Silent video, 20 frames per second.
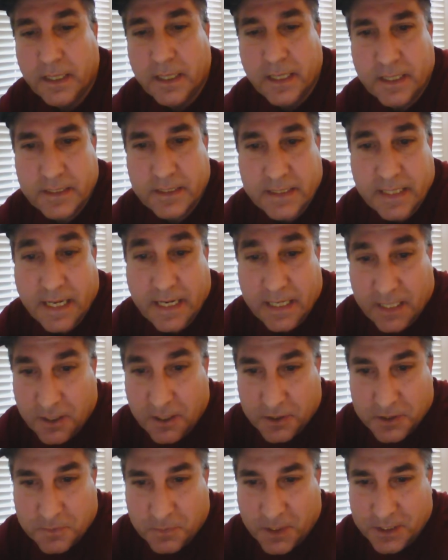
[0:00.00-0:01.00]
is that it
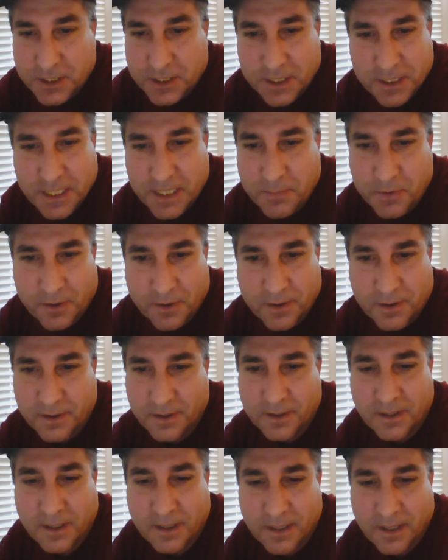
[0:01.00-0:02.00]
goes much deeper
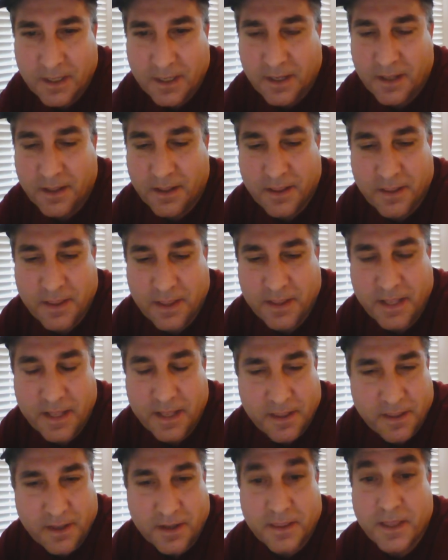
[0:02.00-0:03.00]
than they
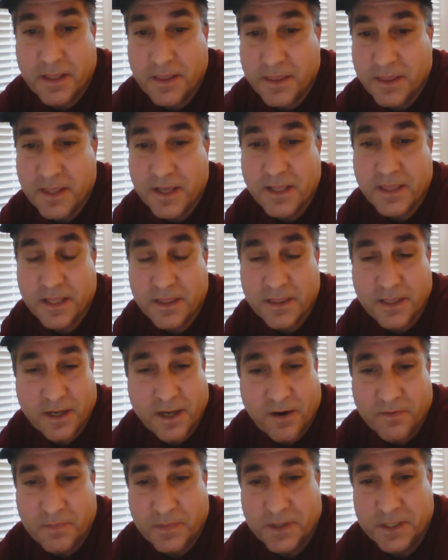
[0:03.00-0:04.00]
think. They think that the
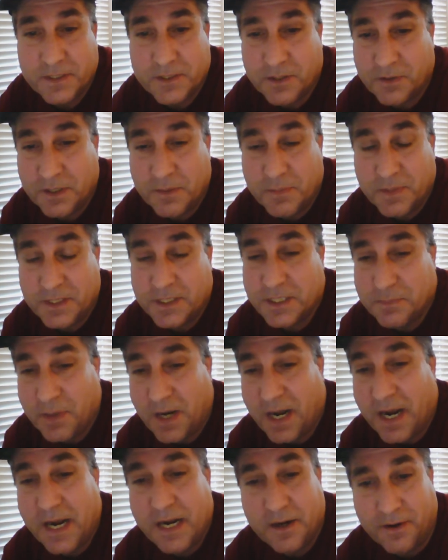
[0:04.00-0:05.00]
government has only been
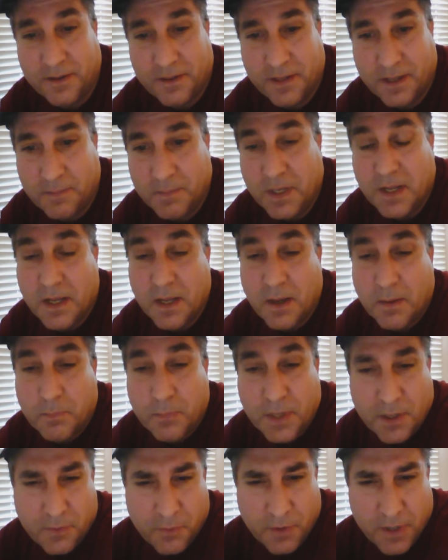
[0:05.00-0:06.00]
spying on them.
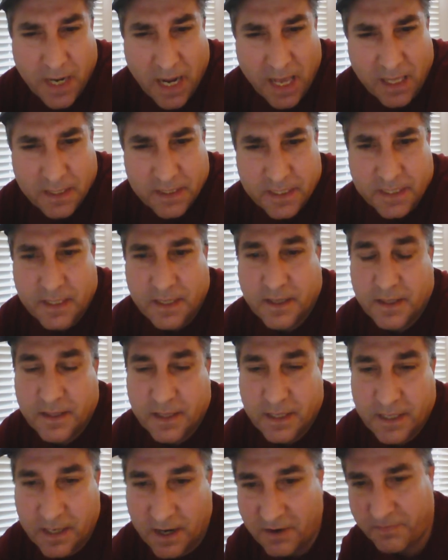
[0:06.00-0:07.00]
But in reality,
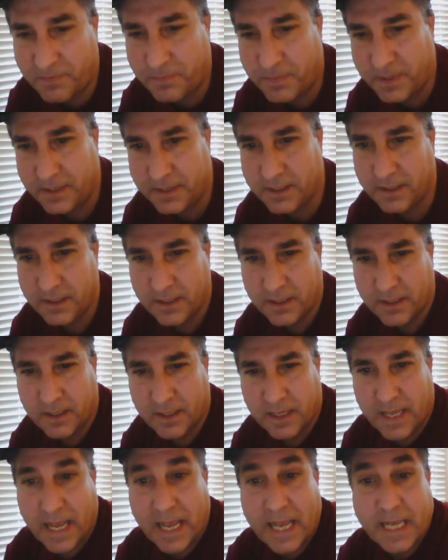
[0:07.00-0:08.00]
the government
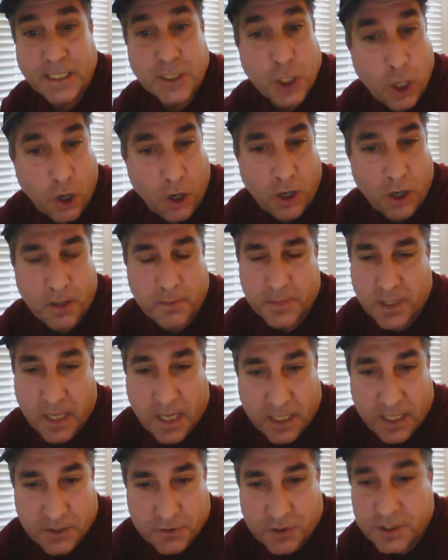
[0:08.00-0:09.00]
has harmed
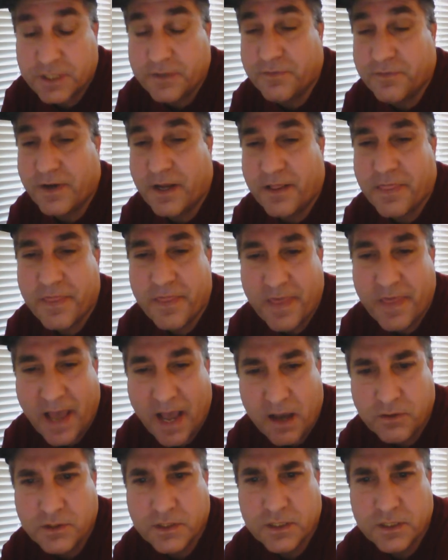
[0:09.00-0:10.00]
hundreds, if not
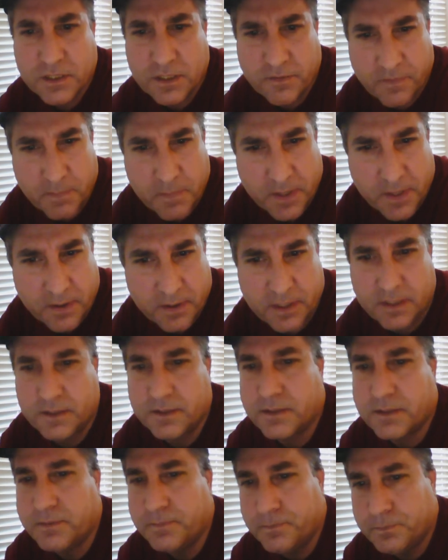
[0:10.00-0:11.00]
thousands, of
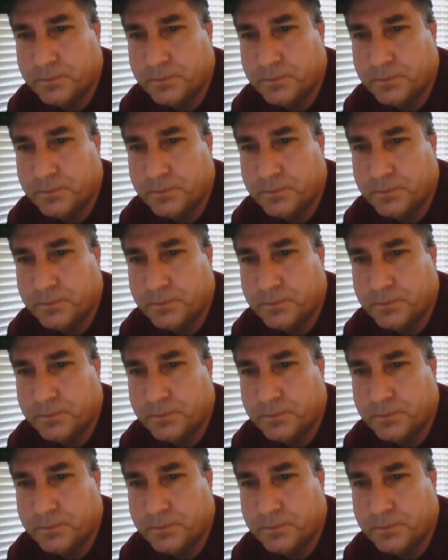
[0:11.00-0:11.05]
Americans